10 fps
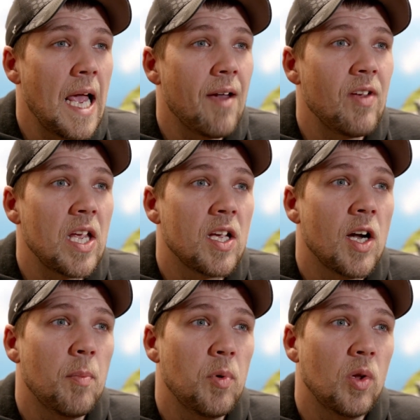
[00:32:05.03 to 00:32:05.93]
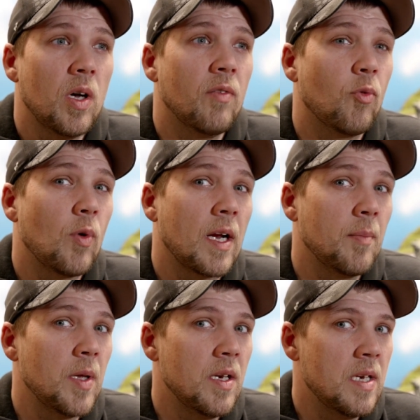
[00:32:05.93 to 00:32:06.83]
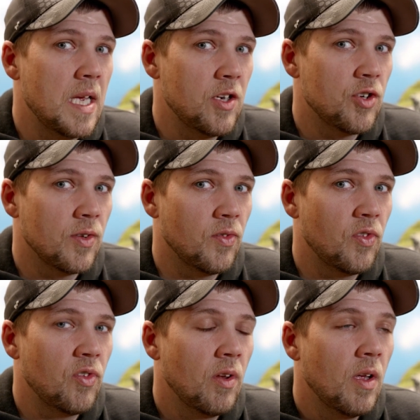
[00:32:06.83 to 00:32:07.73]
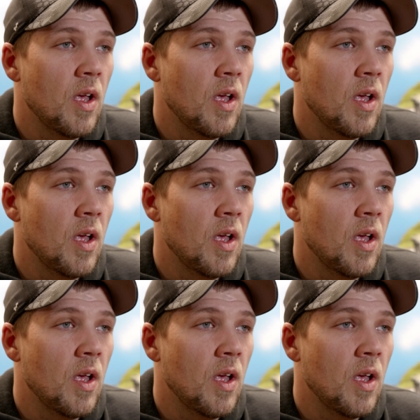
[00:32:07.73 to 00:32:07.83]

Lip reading: have a couple of recommendations.